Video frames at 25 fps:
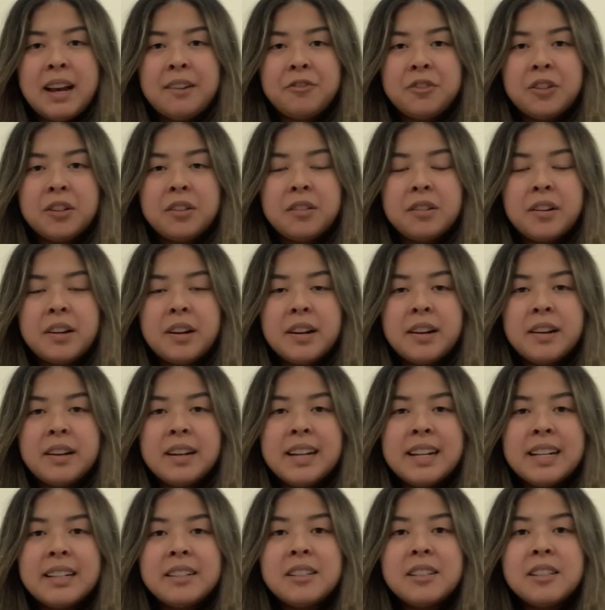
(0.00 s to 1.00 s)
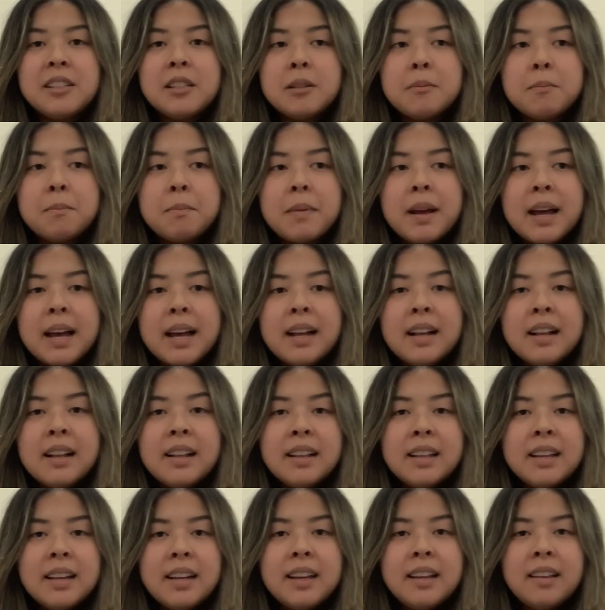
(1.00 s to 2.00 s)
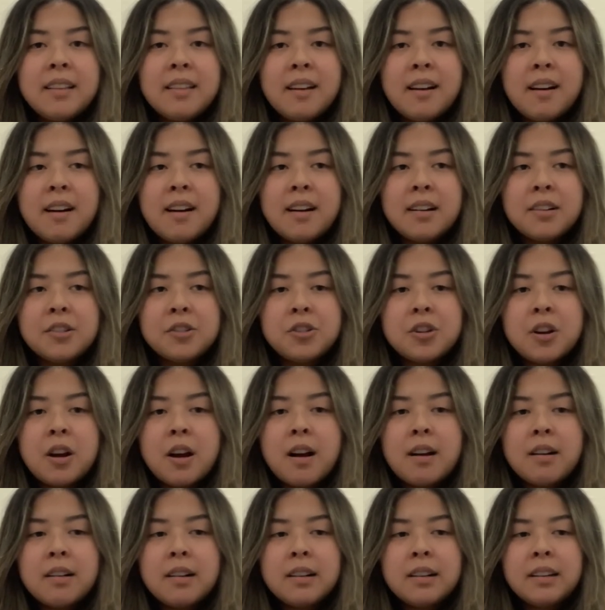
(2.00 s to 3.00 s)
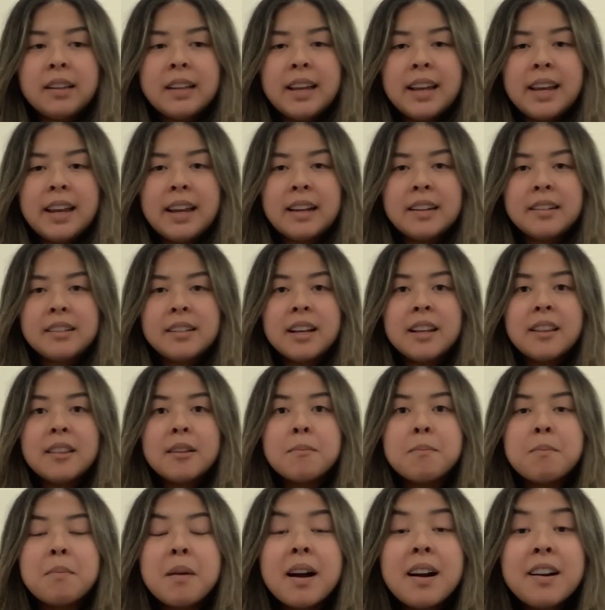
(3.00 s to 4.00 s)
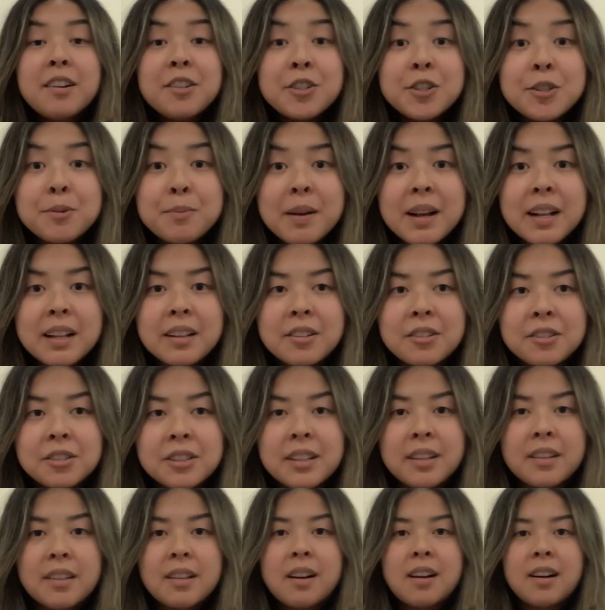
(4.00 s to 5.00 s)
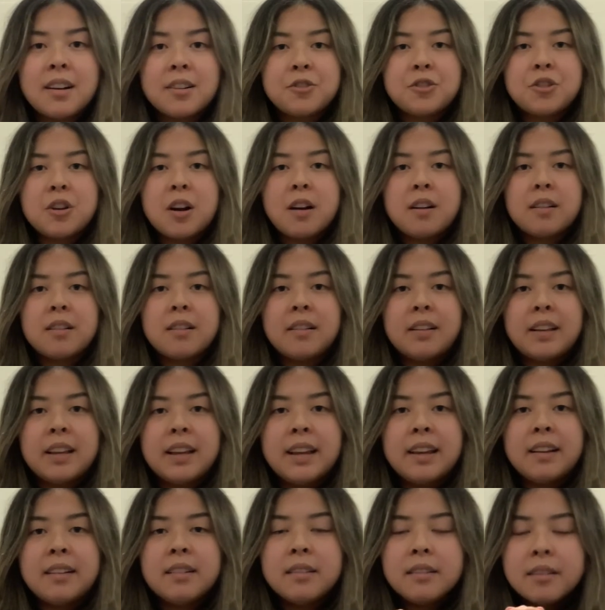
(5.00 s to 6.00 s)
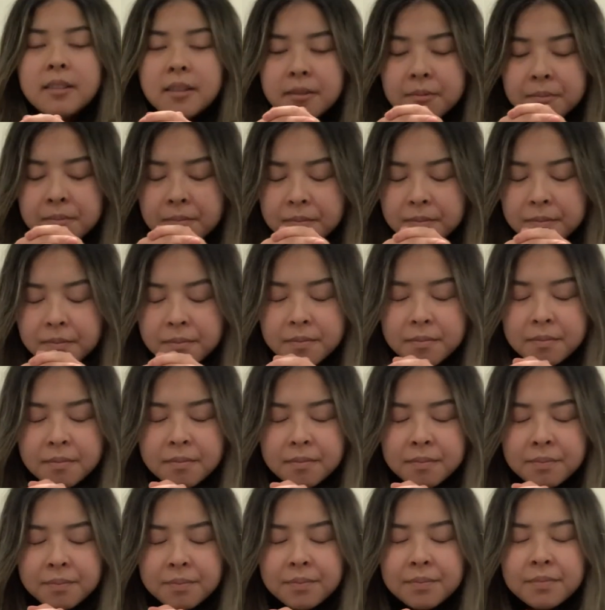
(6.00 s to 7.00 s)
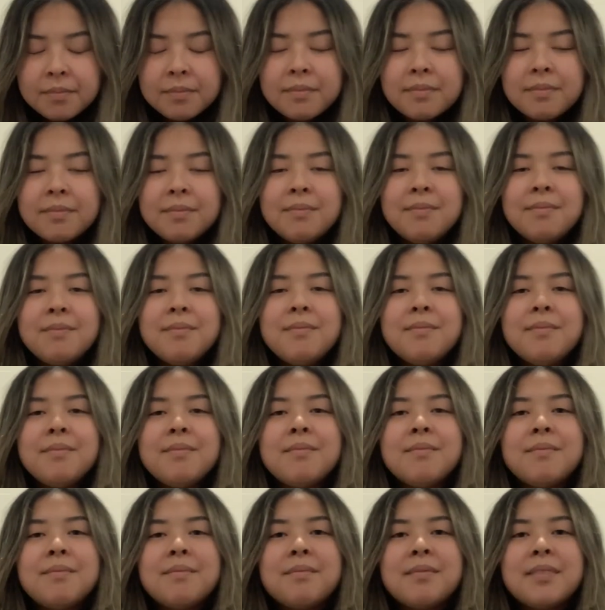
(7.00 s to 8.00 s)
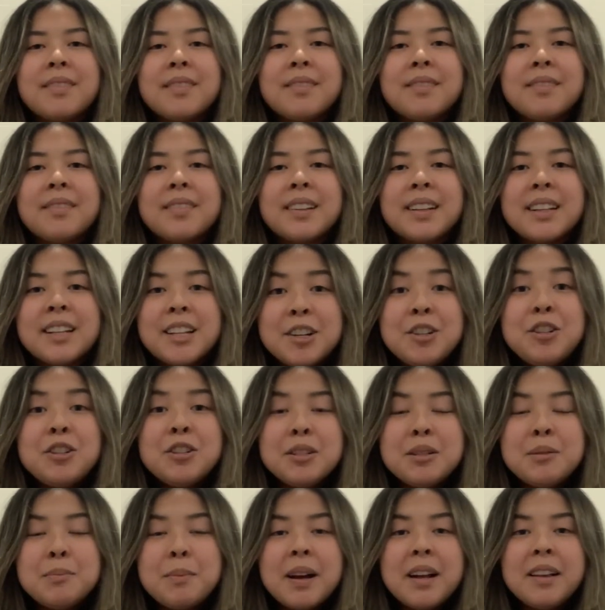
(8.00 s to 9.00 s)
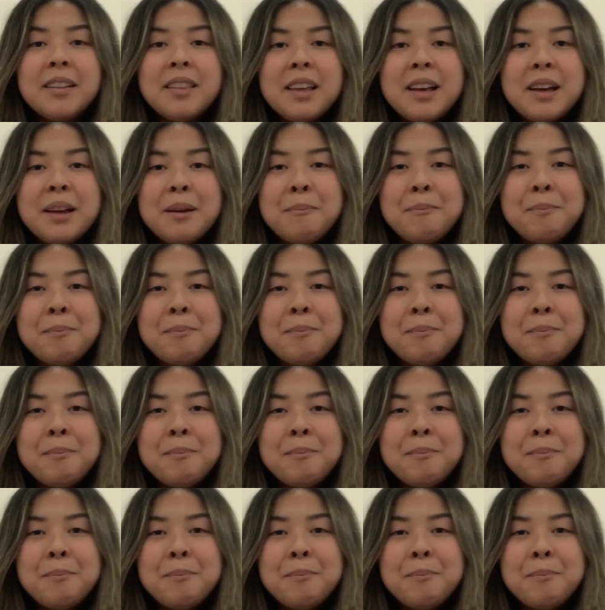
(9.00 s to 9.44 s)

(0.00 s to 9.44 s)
to learn is smelling the hot chocolate and the marshmallows in the hot chocolate. Mmm, did you smell them?